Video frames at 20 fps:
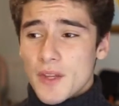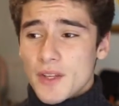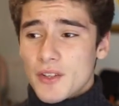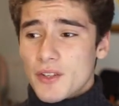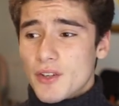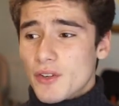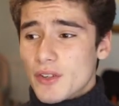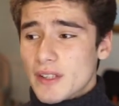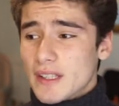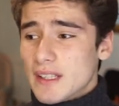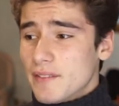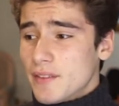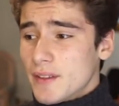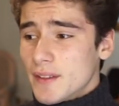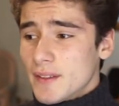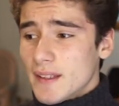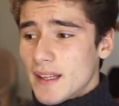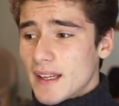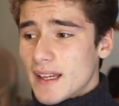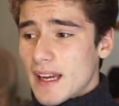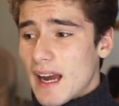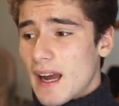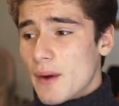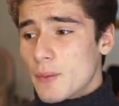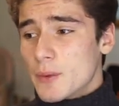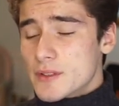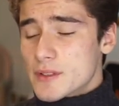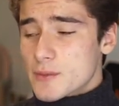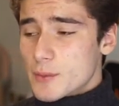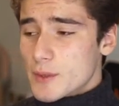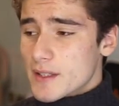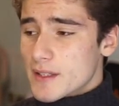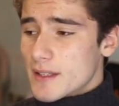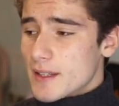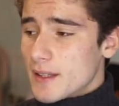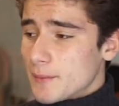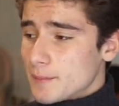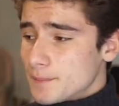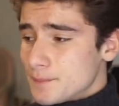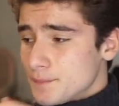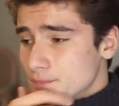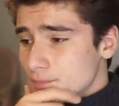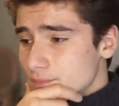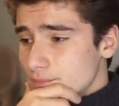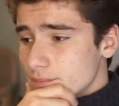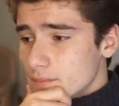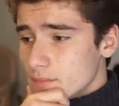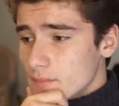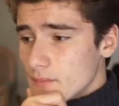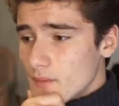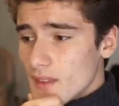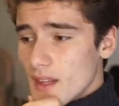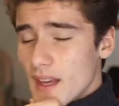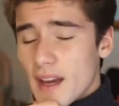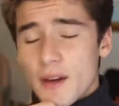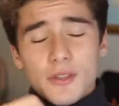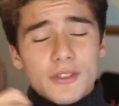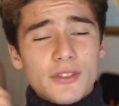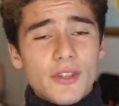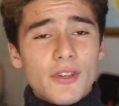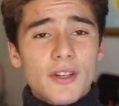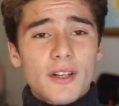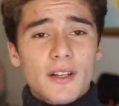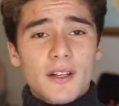You know, even like I was on